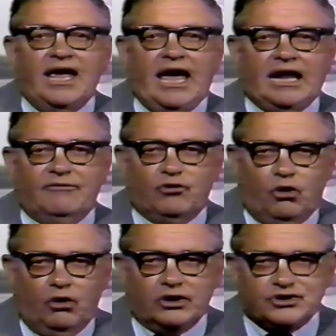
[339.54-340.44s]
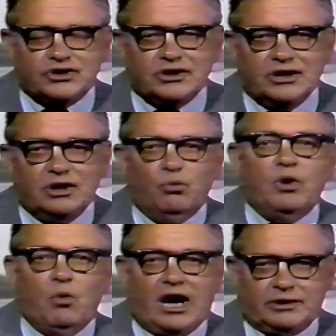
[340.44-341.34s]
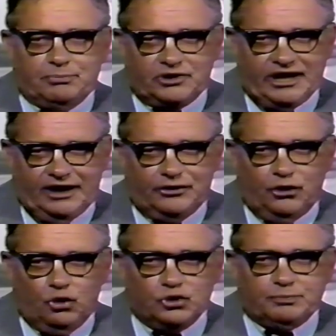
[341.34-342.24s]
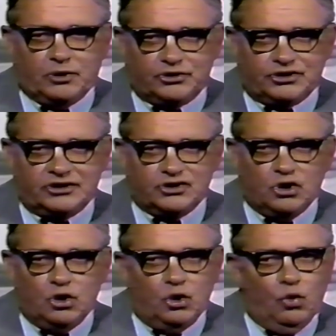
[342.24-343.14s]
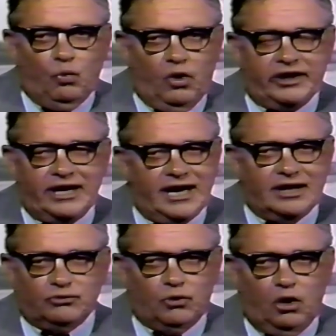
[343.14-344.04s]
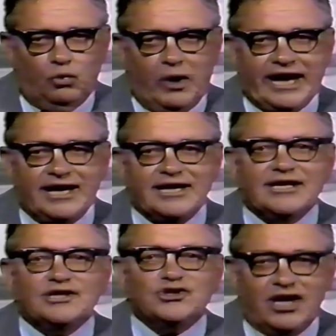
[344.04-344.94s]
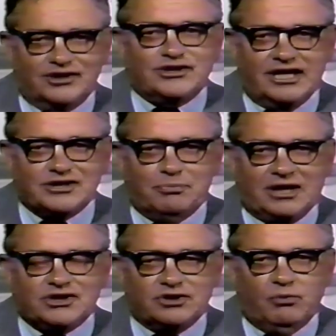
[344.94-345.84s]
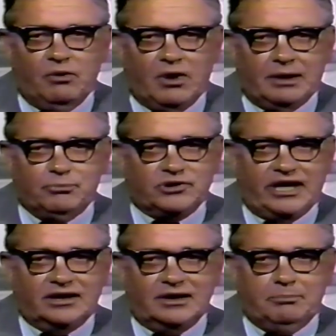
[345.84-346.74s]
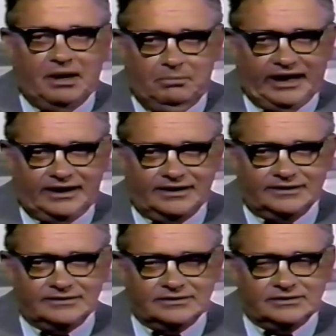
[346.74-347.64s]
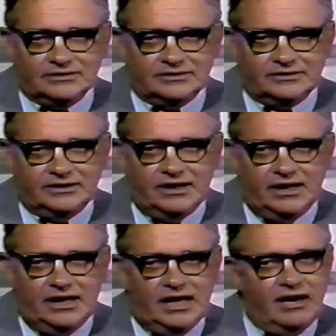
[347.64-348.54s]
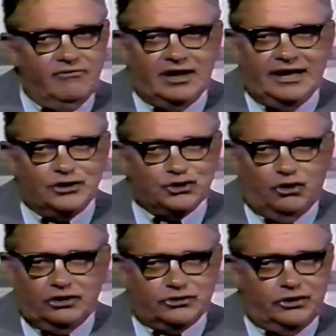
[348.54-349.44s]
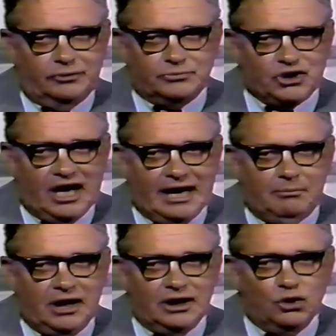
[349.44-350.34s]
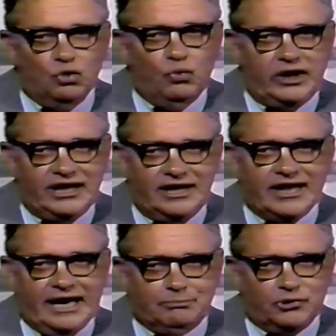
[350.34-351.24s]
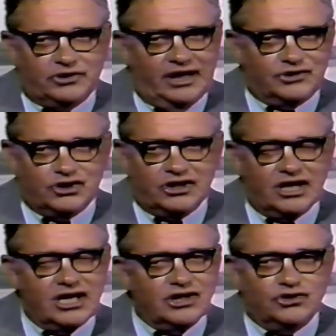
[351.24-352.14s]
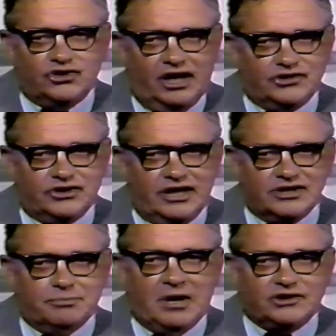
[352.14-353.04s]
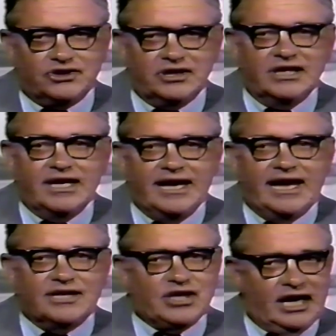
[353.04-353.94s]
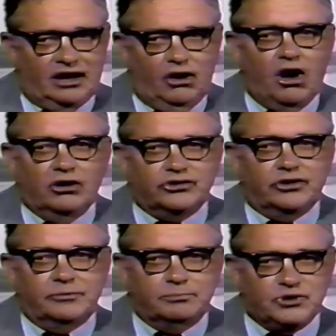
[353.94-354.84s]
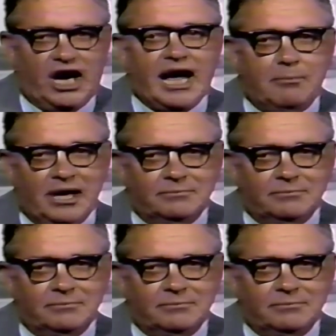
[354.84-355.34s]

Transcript: And of course, we want to protect those persons working on the roadway just as much as we want to protect the public even on a short-term job, we need that protection just as much as on a long-term job.